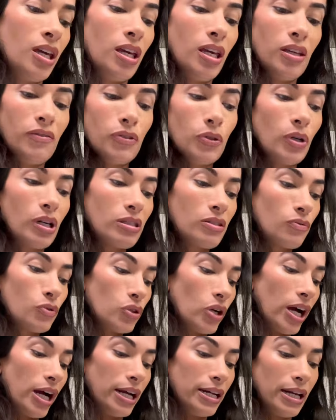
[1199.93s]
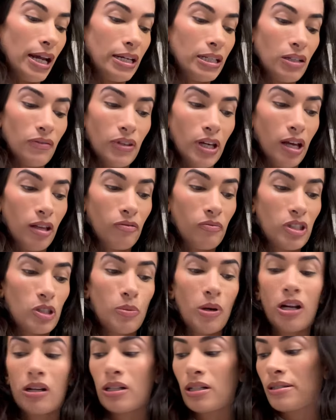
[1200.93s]
If you guys have tried any of the Elemis
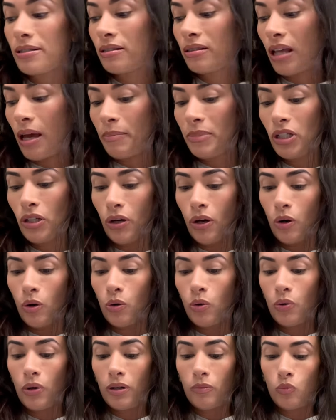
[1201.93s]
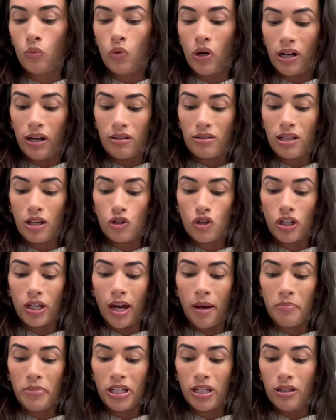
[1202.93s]
products, let me know what else I should
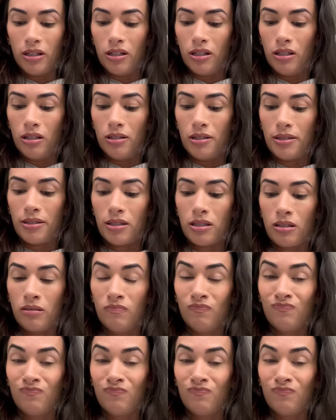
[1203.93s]
get because